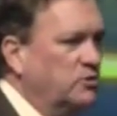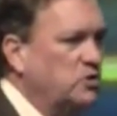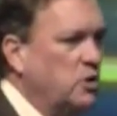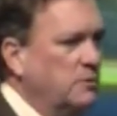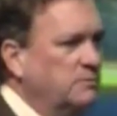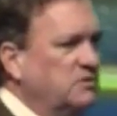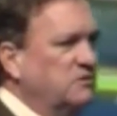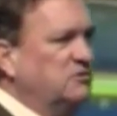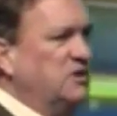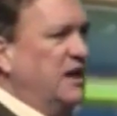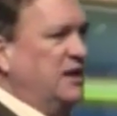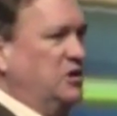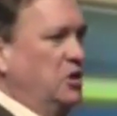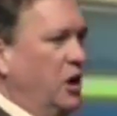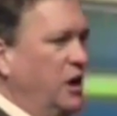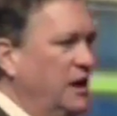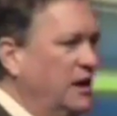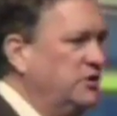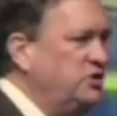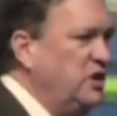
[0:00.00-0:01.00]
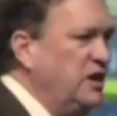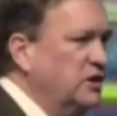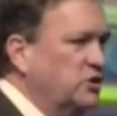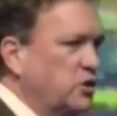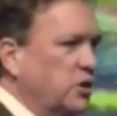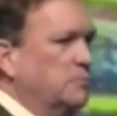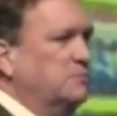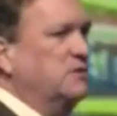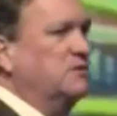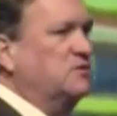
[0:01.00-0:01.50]
in terms of technology, in
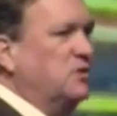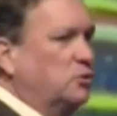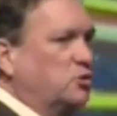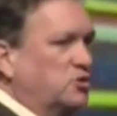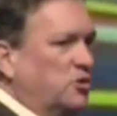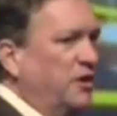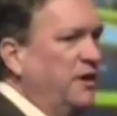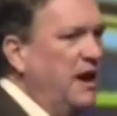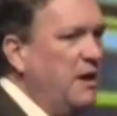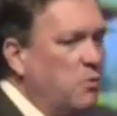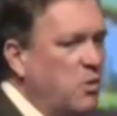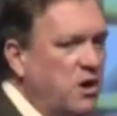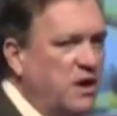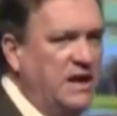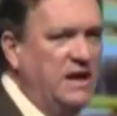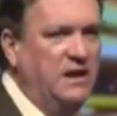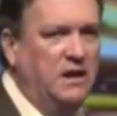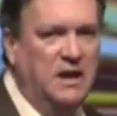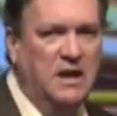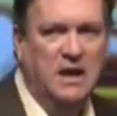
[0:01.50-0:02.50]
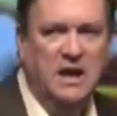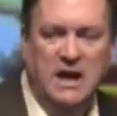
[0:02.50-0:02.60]
terms of social networking,